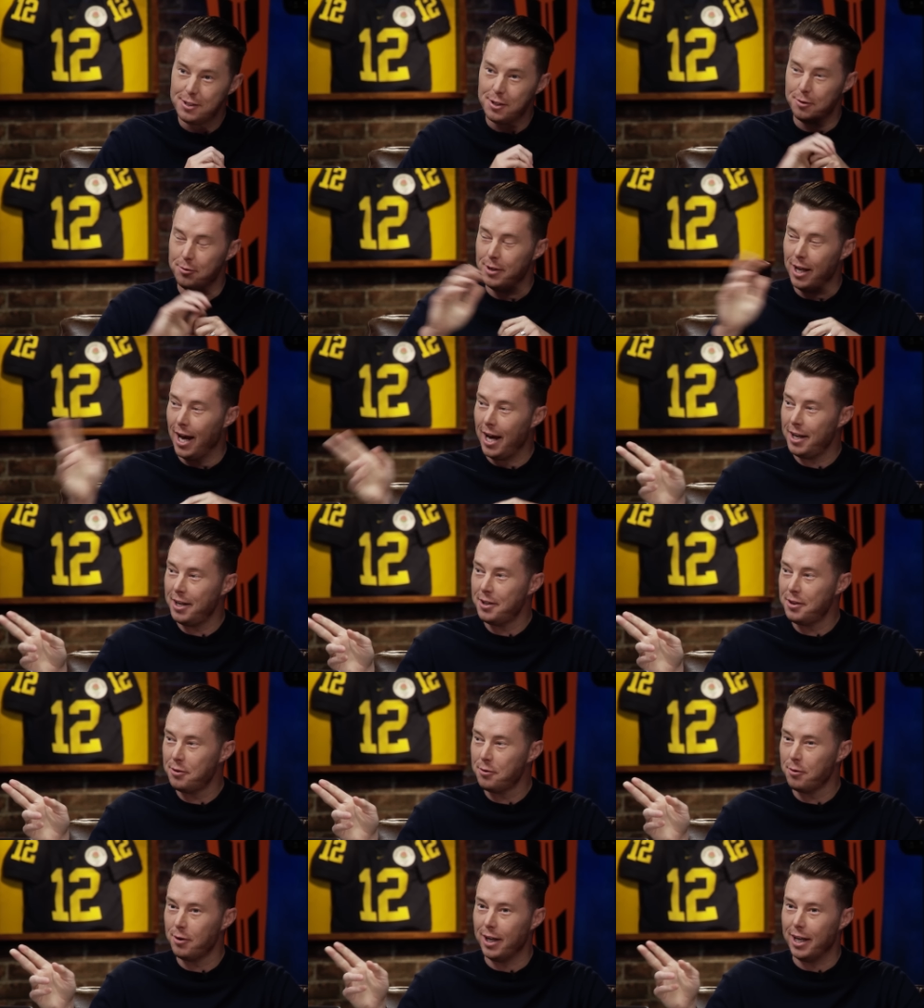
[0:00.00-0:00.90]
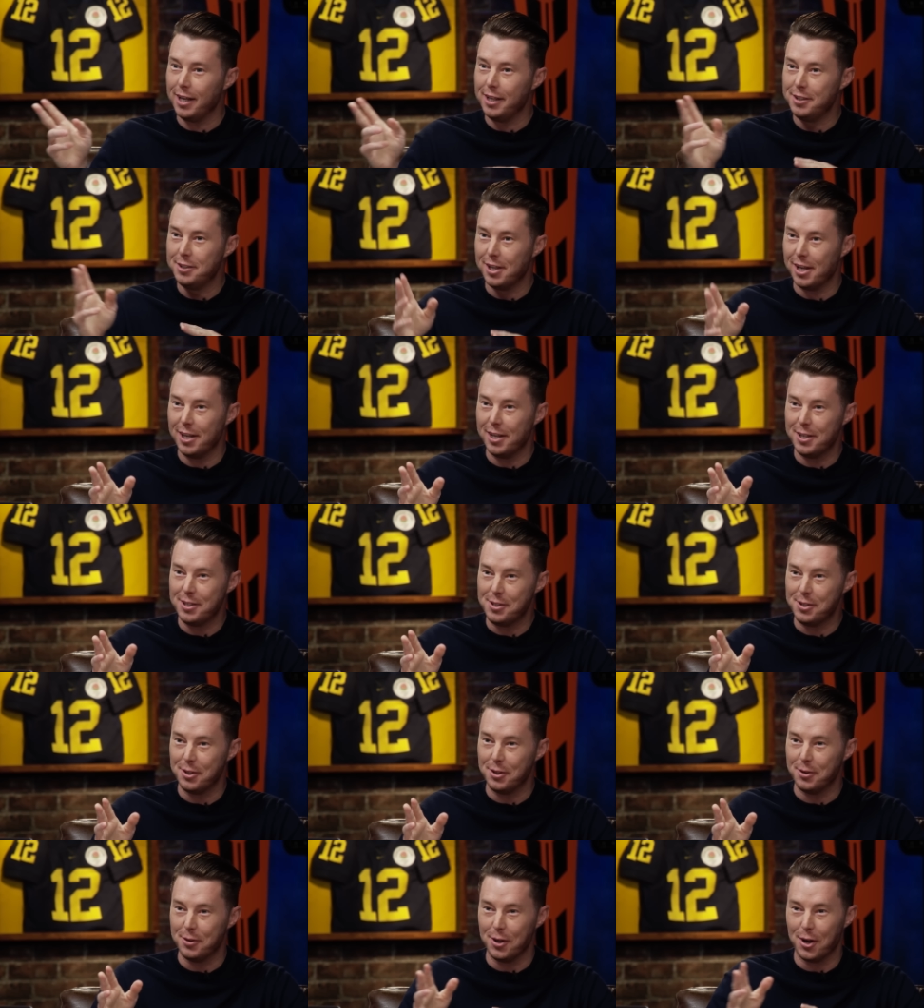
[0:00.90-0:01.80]
So 9-3,
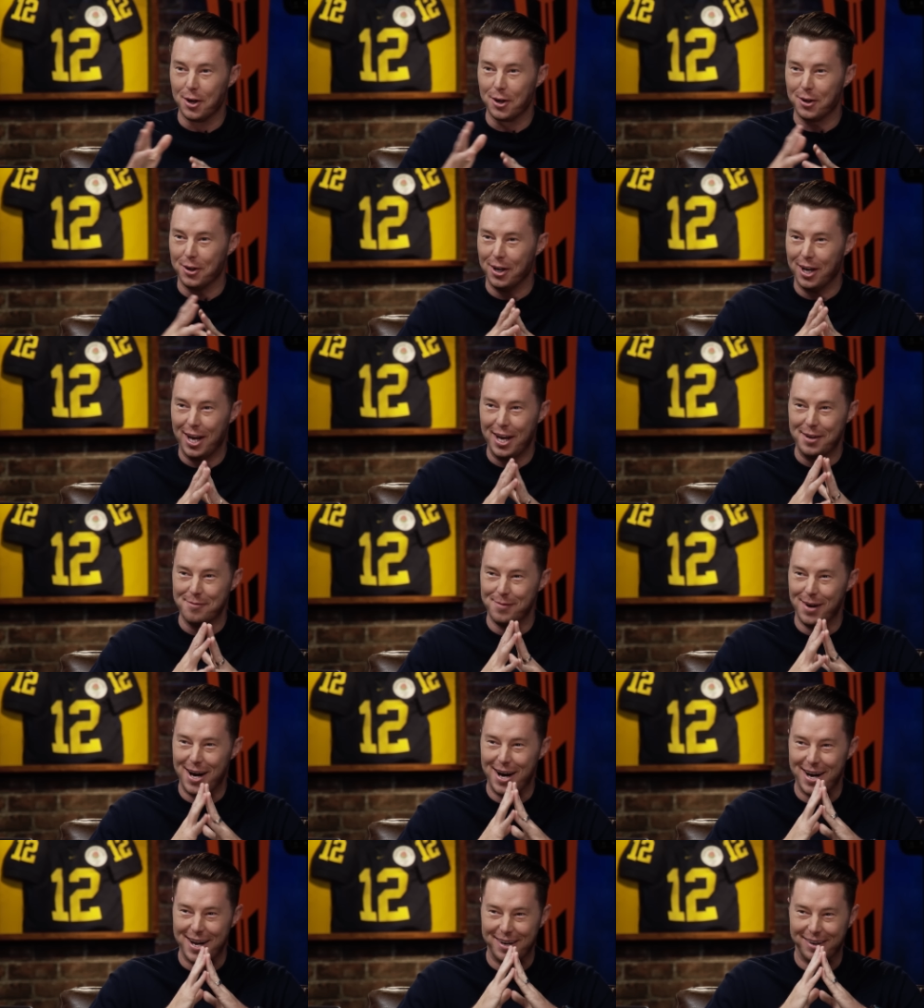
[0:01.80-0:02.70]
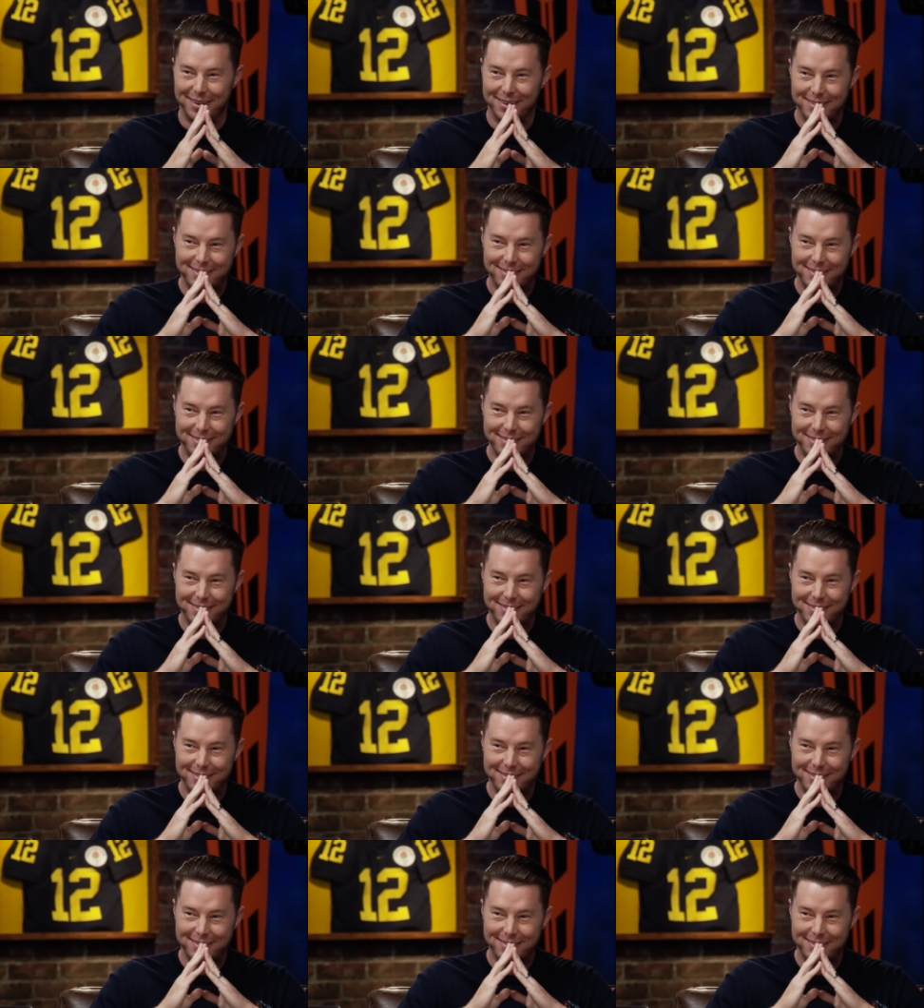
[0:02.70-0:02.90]
10-2. Y'all are going to hate mine.